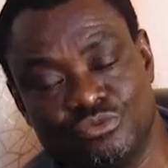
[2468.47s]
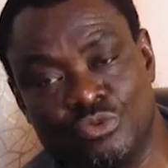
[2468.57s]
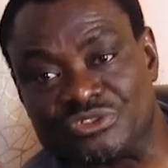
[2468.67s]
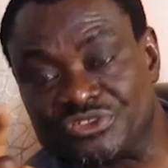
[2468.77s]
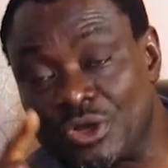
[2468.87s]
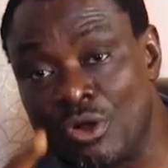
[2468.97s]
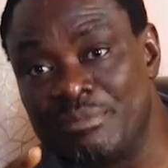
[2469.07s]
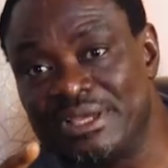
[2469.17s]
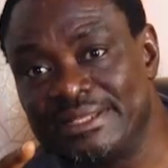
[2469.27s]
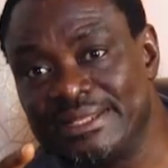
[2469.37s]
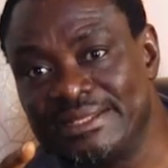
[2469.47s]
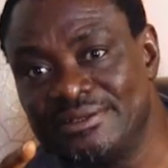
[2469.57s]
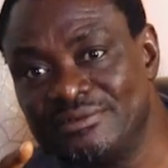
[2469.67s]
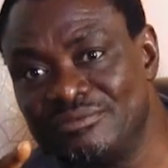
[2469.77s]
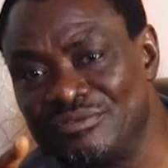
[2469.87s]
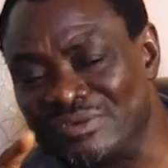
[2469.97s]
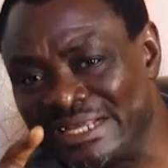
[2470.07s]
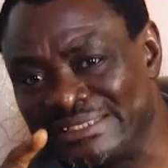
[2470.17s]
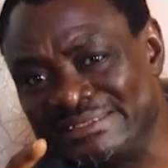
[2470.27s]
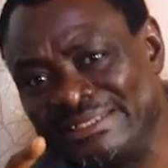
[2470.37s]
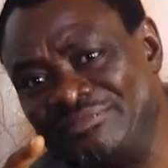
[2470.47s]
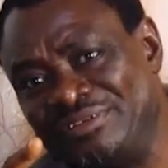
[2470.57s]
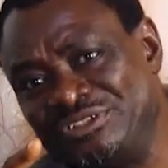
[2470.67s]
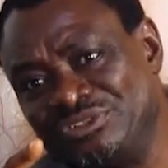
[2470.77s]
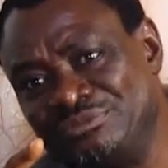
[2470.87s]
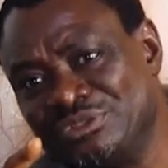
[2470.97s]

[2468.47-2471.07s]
was recommended for that intervention.